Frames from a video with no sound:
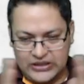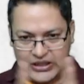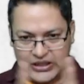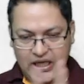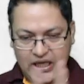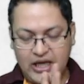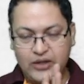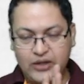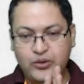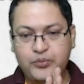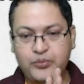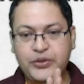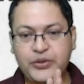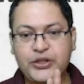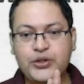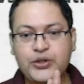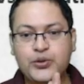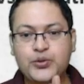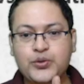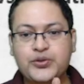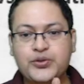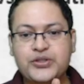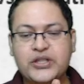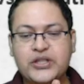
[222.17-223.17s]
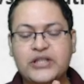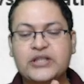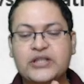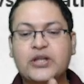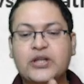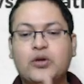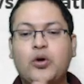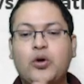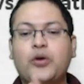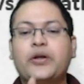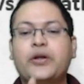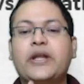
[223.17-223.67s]
are to be used in
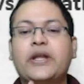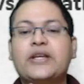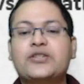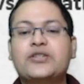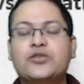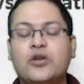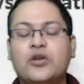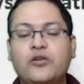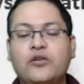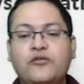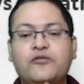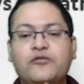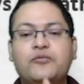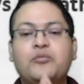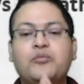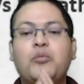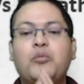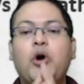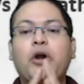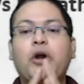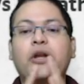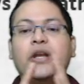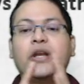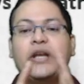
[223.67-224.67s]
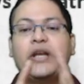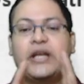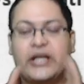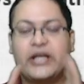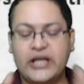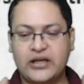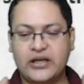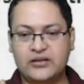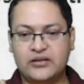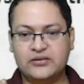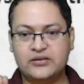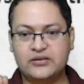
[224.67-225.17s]
the context of modern
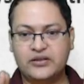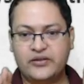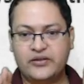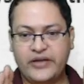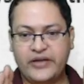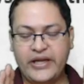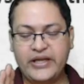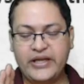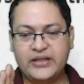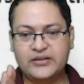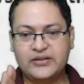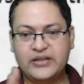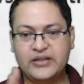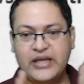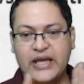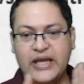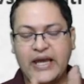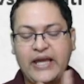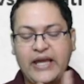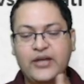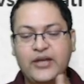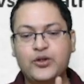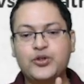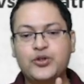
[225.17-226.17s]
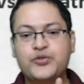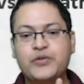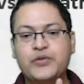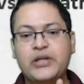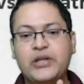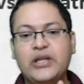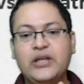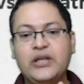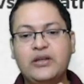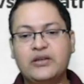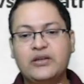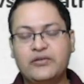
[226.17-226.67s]
India, right? And
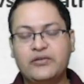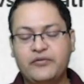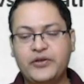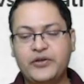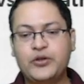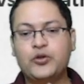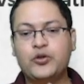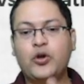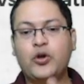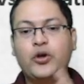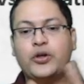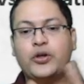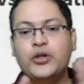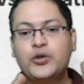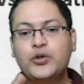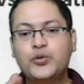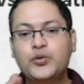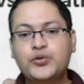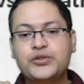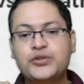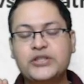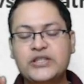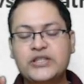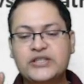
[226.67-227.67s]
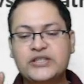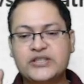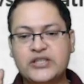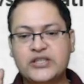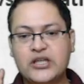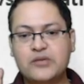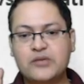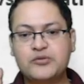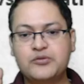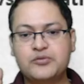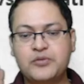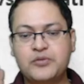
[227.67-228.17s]
usually we do not use these
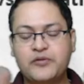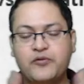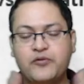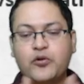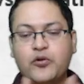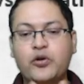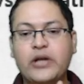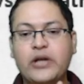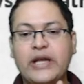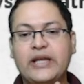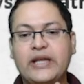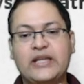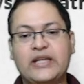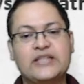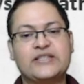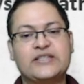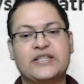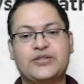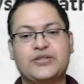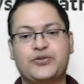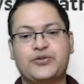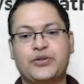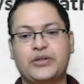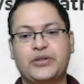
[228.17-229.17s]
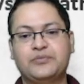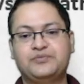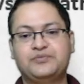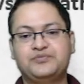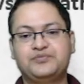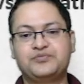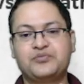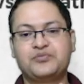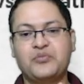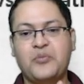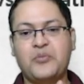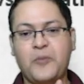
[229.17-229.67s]
terms before 19th century.
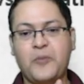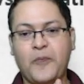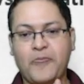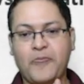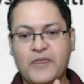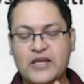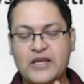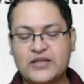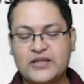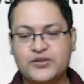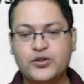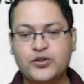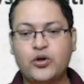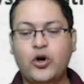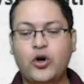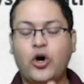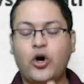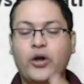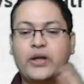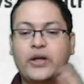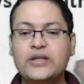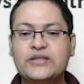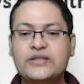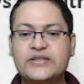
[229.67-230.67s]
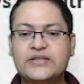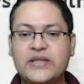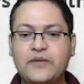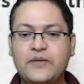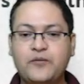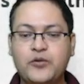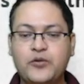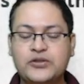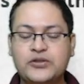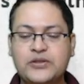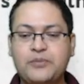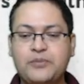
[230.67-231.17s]
So Aurangzeb
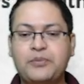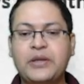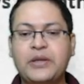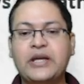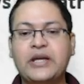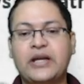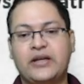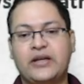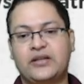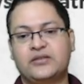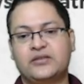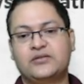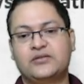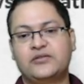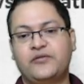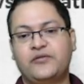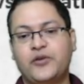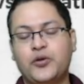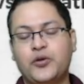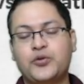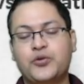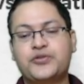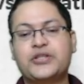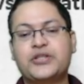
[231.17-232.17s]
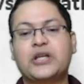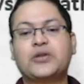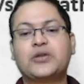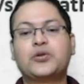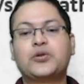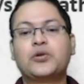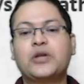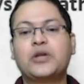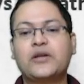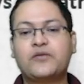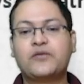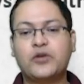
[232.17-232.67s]
was a bigot. Firoz Shah
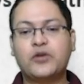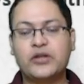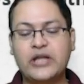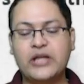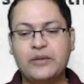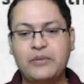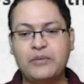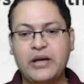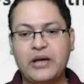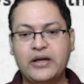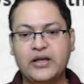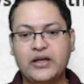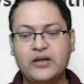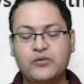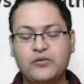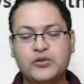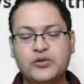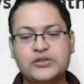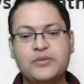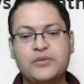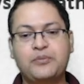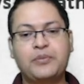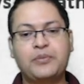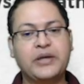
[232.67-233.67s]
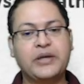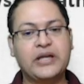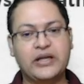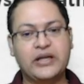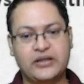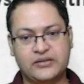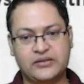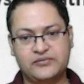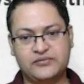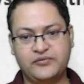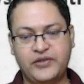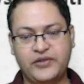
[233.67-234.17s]
Tughlaq, for that matter, was a
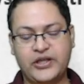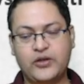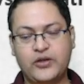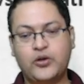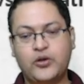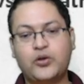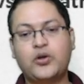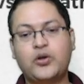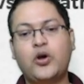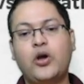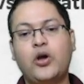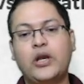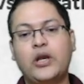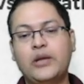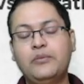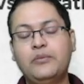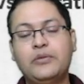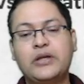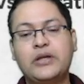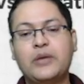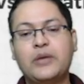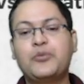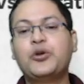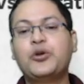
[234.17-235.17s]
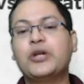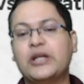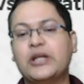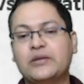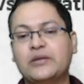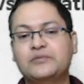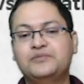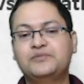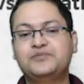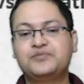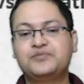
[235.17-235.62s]
bigot. We cannot call him communal,